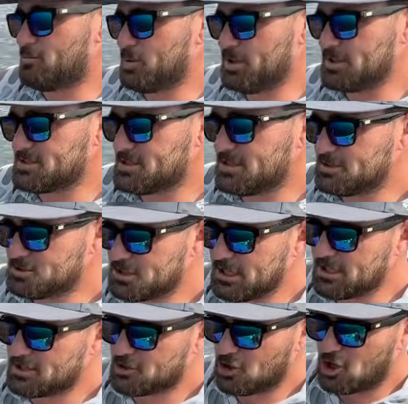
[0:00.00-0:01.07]
because things are
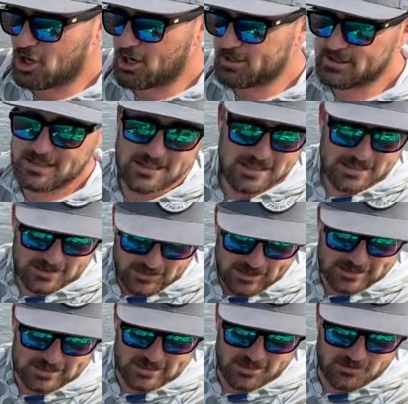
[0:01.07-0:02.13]
getting caught,
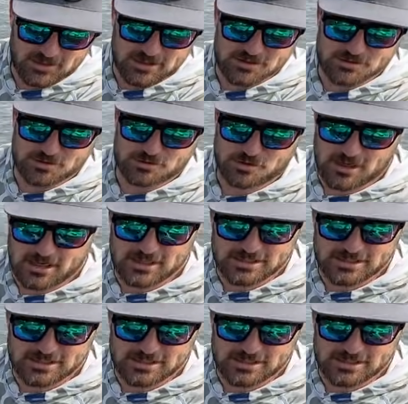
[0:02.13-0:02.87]
that kind of thing. So try to